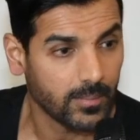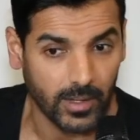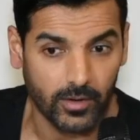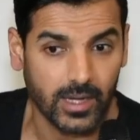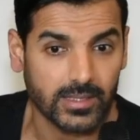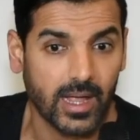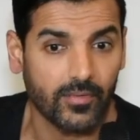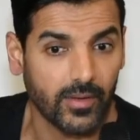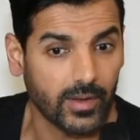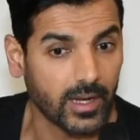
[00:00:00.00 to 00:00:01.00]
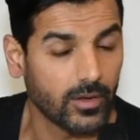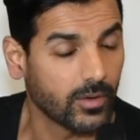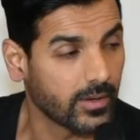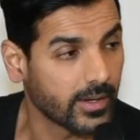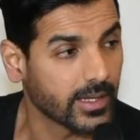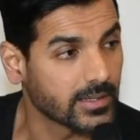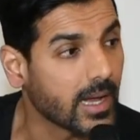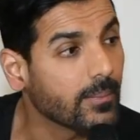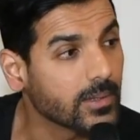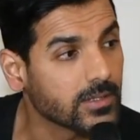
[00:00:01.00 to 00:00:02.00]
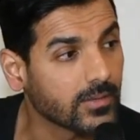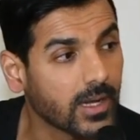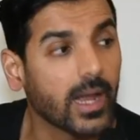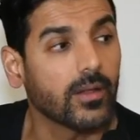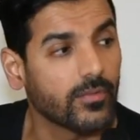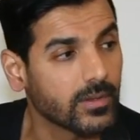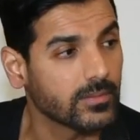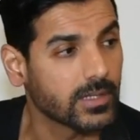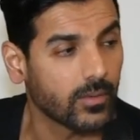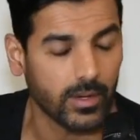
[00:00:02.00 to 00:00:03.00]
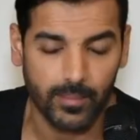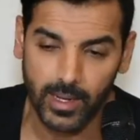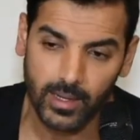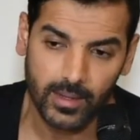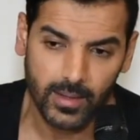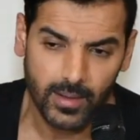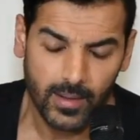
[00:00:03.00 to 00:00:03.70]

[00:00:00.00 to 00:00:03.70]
Madras Cafe, Vicky Donor are examples of the kind of films I want to make,